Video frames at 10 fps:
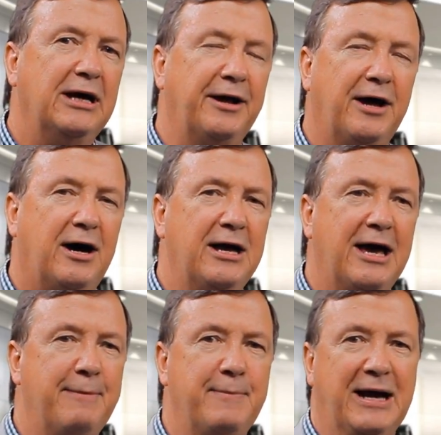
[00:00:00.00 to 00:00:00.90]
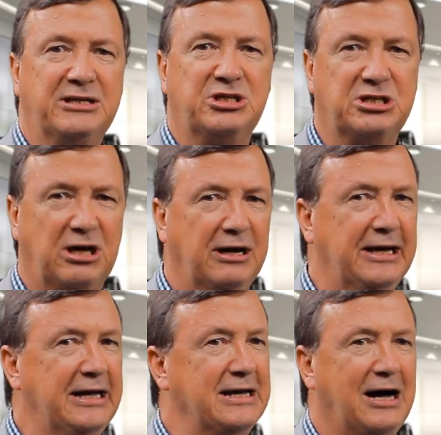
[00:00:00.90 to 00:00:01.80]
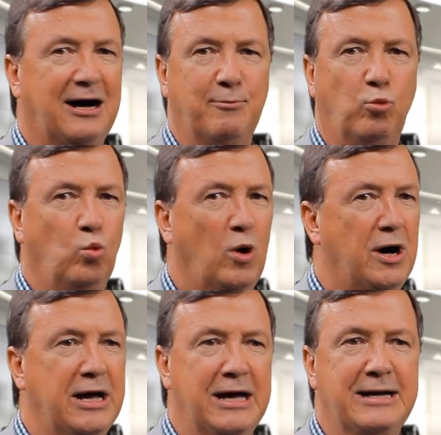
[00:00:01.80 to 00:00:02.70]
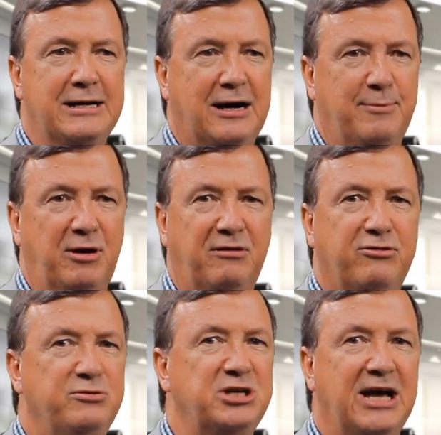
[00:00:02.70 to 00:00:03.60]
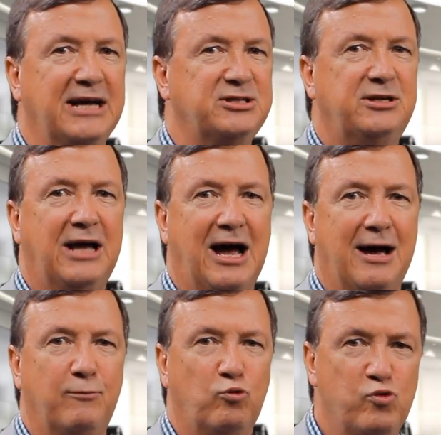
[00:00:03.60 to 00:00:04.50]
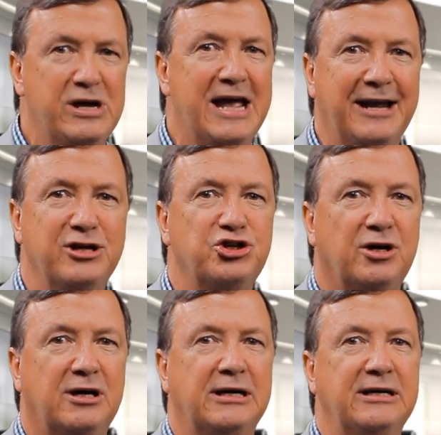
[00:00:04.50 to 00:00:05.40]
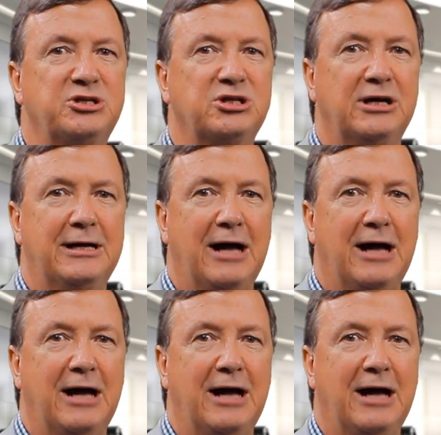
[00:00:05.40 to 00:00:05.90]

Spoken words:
and I am excited, I'm wired, I'm enthusiastic, I'm re-energized,